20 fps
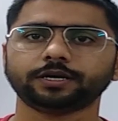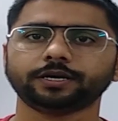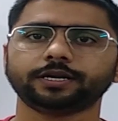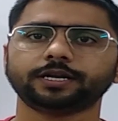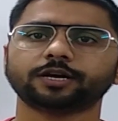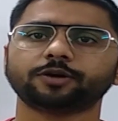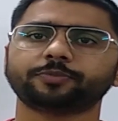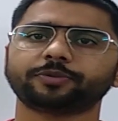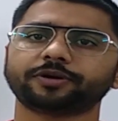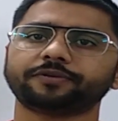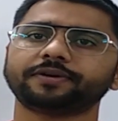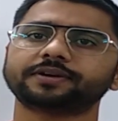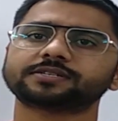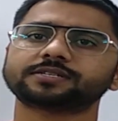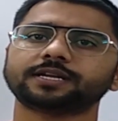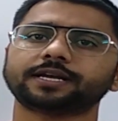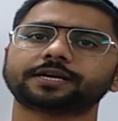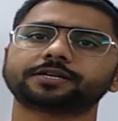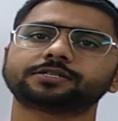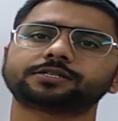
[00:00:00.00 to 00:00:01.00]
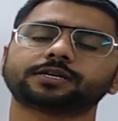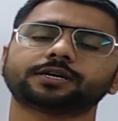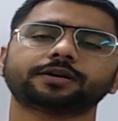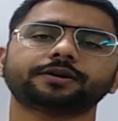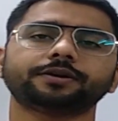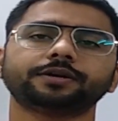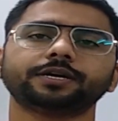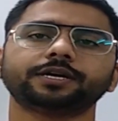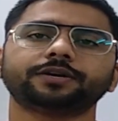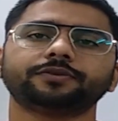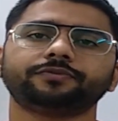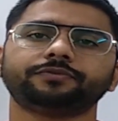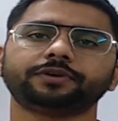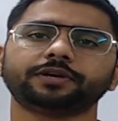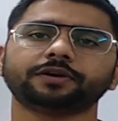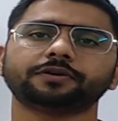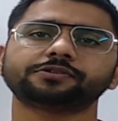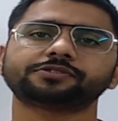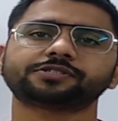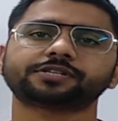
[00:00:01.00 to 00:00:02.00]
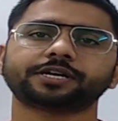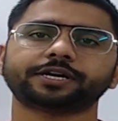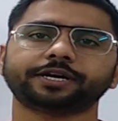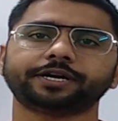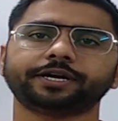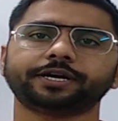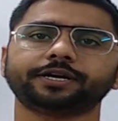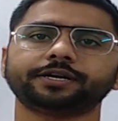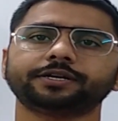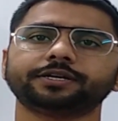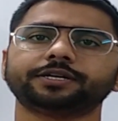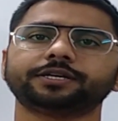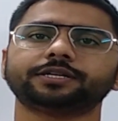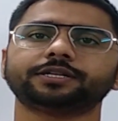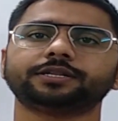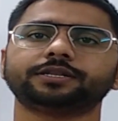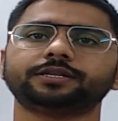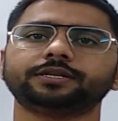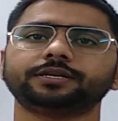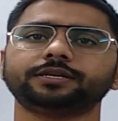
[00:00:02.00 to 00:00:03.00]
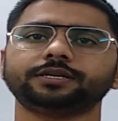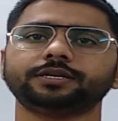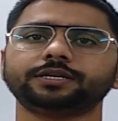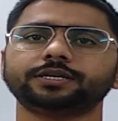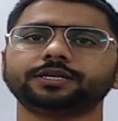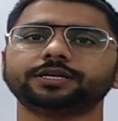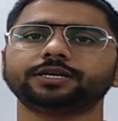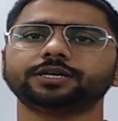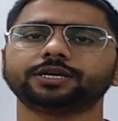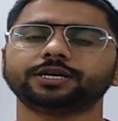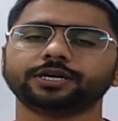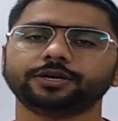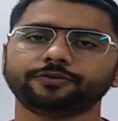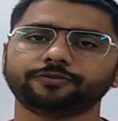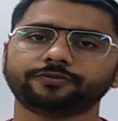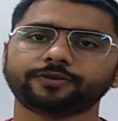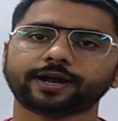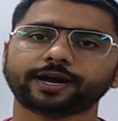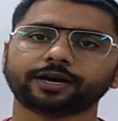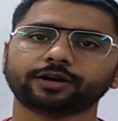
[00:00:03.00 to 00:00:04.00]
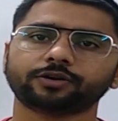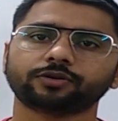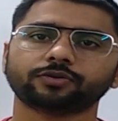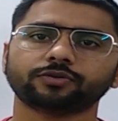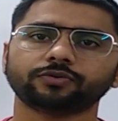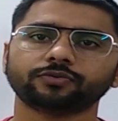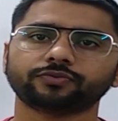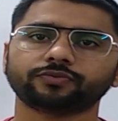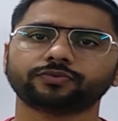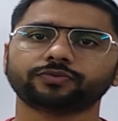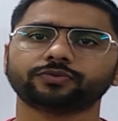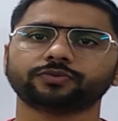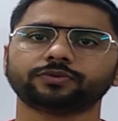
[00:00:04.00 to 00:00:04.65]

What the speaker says: In our previous lecture, we have studied the effect of